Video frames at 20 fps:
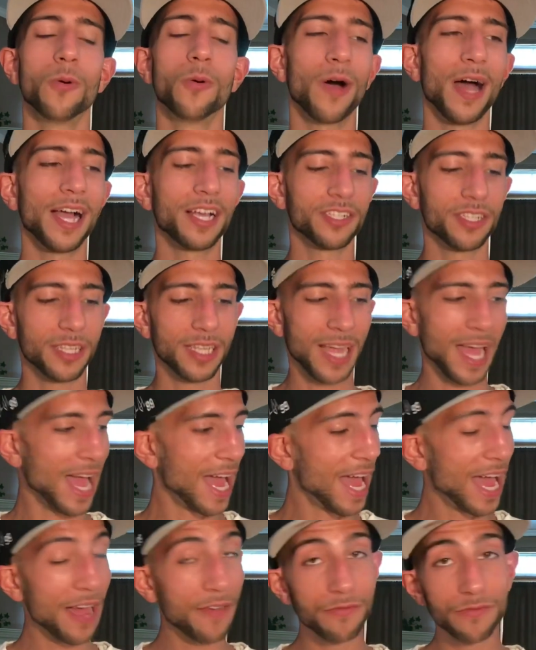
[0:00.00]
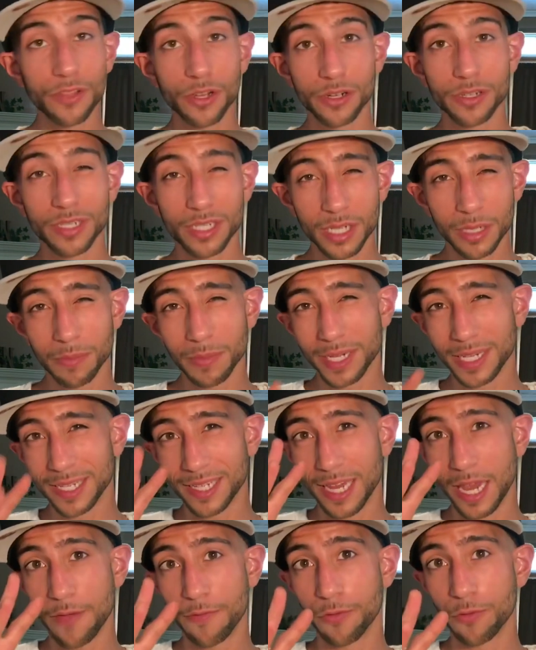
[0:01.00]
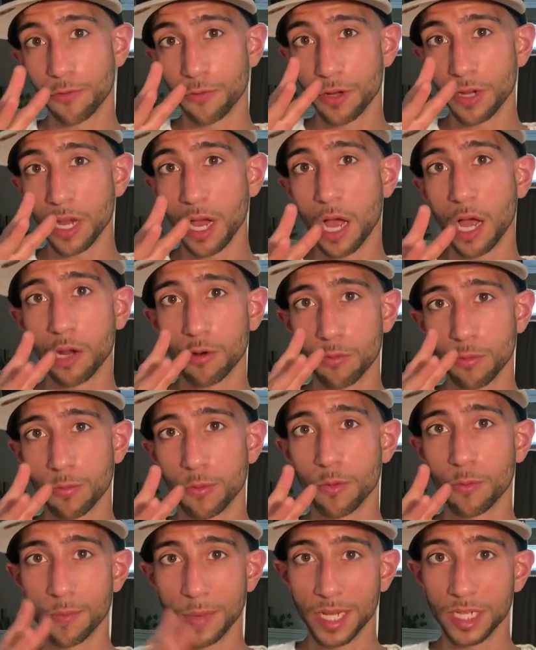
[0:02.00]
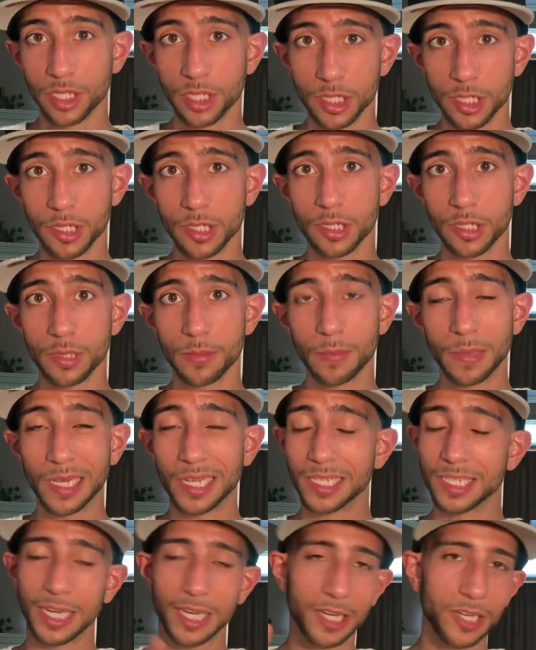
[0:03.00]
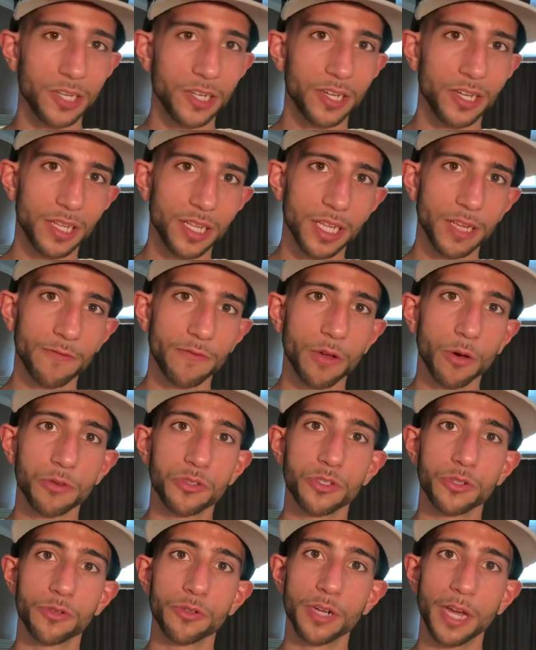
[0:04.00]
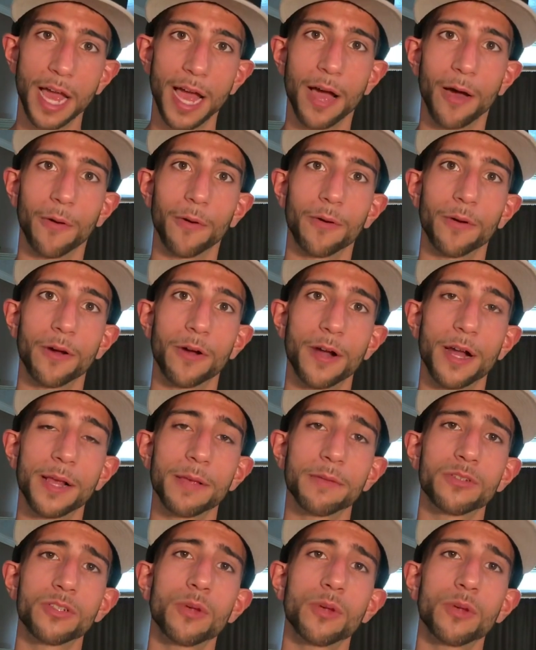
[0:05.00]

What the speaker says: Well, actually I have 13 because I have 3 honorable mentions because I couldn't leave those 3 out, alright?